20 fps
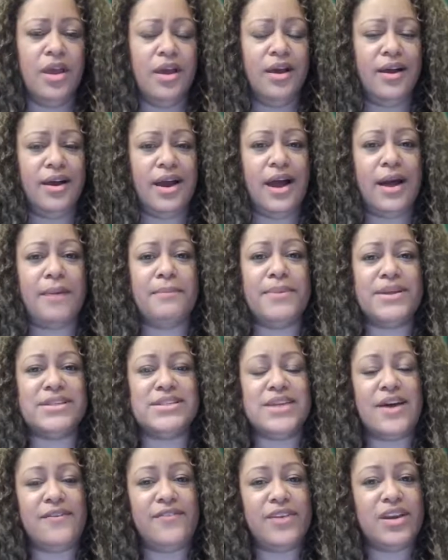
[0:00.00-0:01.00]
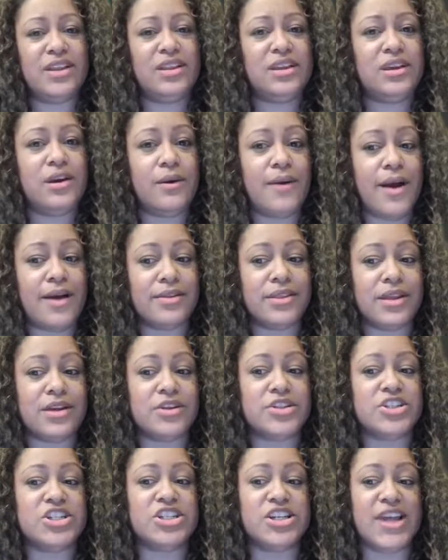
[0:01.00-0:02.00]
But definitely go out
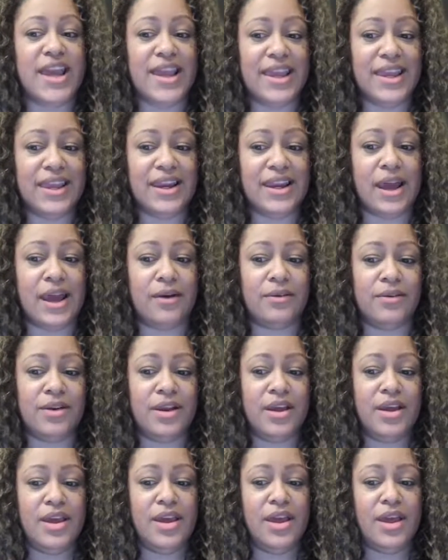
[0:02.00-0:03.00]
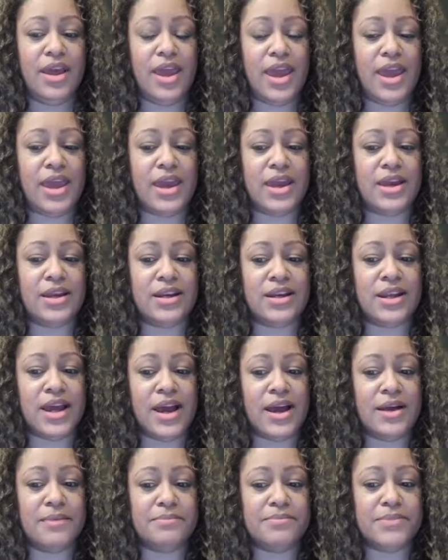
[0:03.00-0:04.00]
there, check it out,
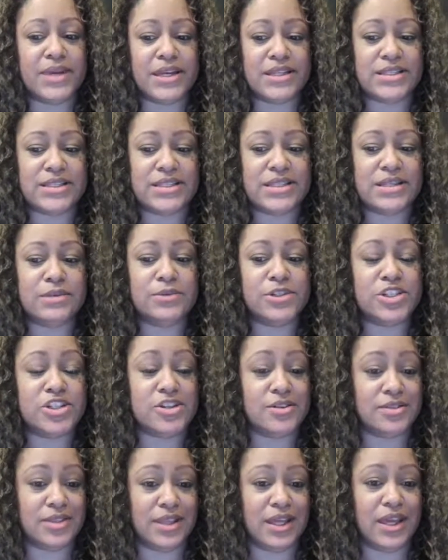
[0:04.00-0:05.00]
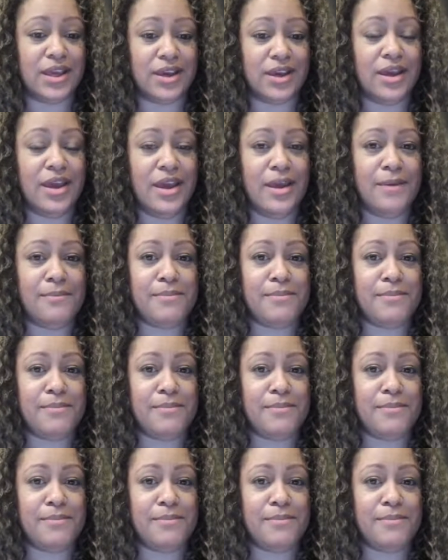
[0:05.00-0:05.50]
and see what you think.